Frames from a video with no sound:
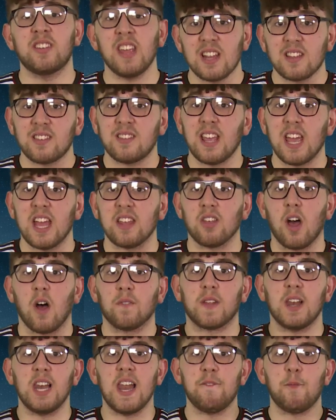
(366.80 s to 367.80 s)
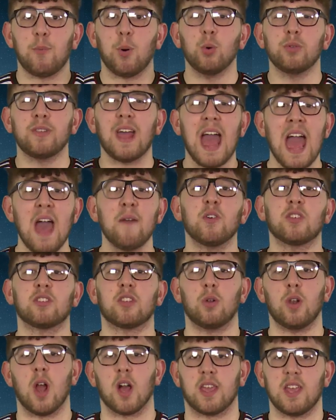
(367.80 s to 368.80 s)
6 years after Liverpool's ever so
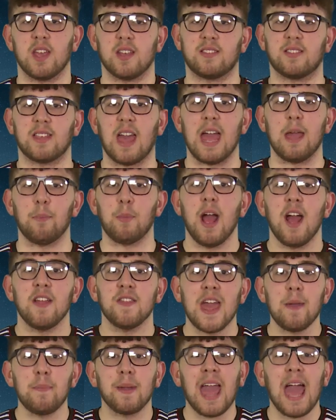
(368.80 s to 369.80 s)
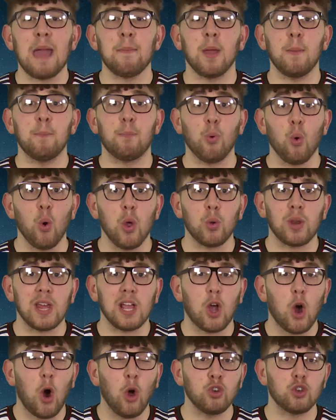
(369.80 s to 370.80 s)
lucky escape, they became embroiled in
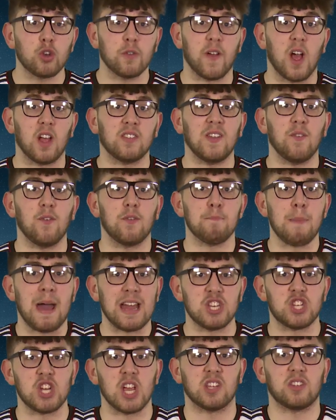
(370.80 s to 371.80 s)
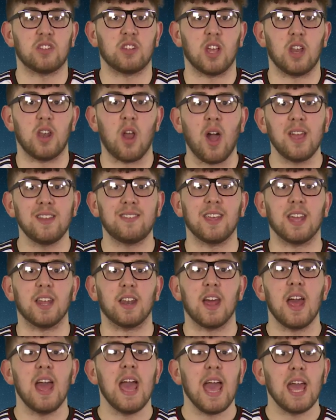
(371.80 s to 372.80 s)
controversy with Manchester United,
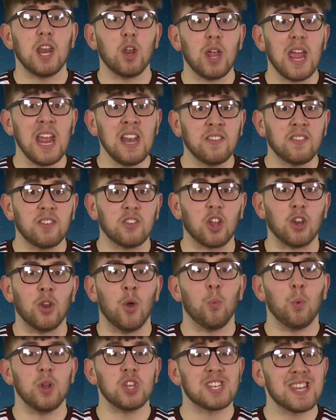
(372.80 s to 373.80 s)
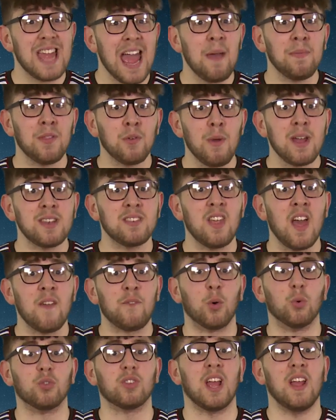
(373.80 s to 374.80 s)
in an incident which kept the Red
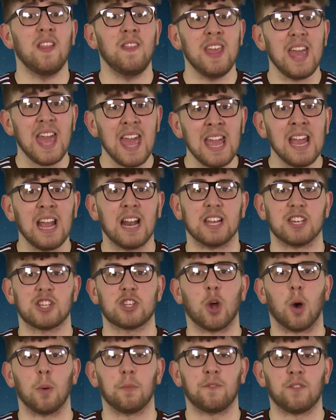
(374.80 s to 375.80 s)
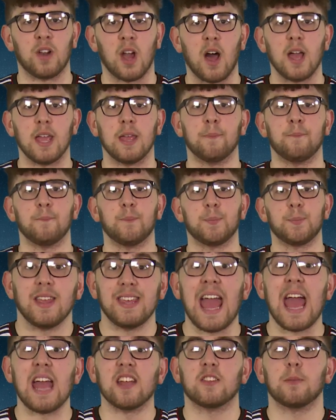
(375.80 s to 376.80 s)
Devils in the English top flight.
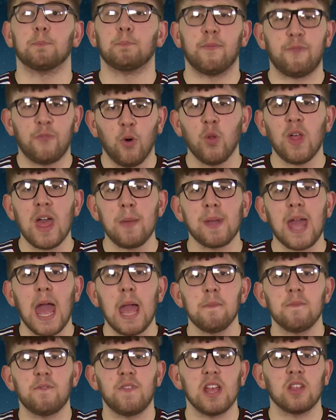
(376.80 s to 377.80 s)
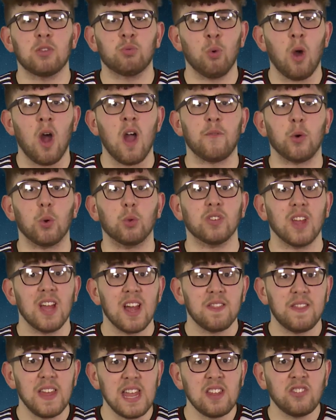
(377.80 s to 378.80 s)
Yes, before they became fierce rivals,
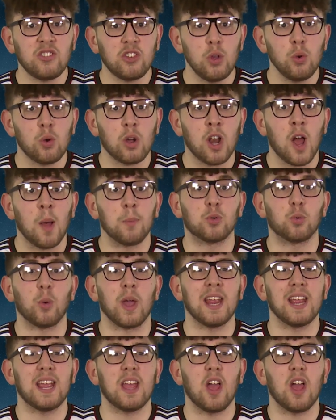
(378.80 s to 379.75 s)
these two clubs were in